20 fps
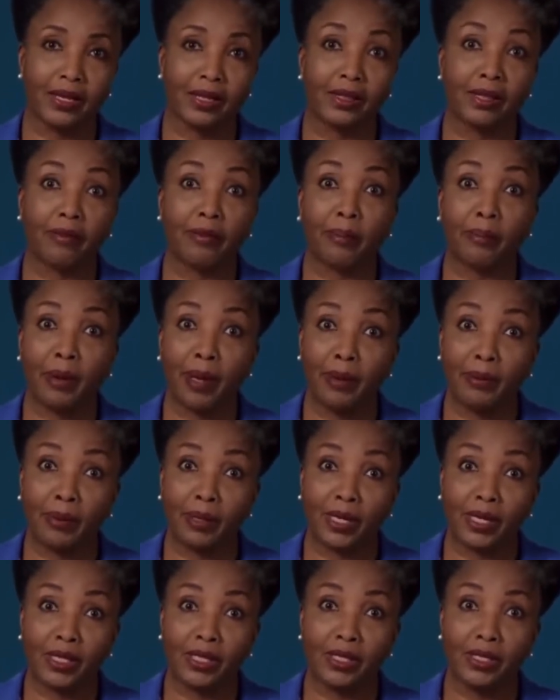The
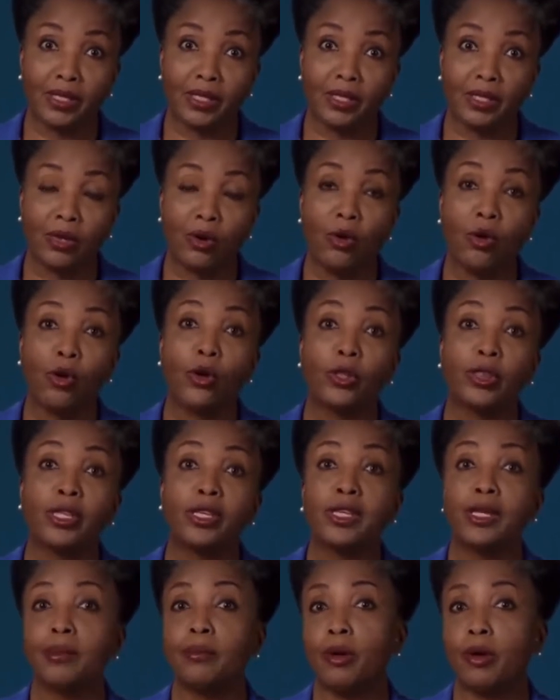Republicans or the
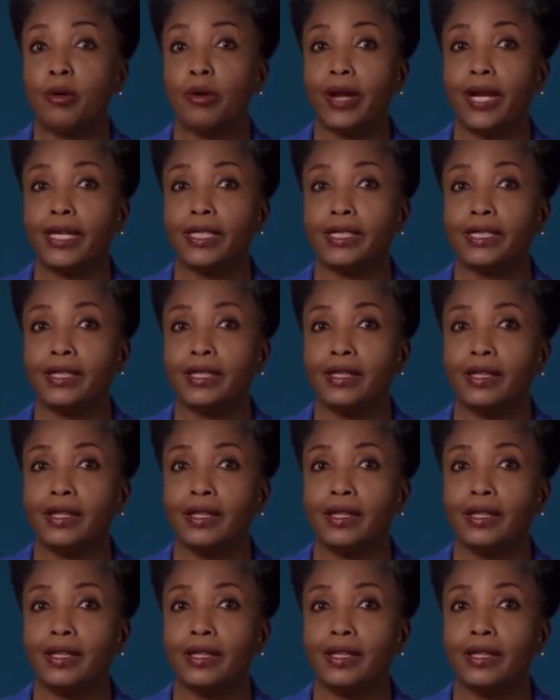Democrats?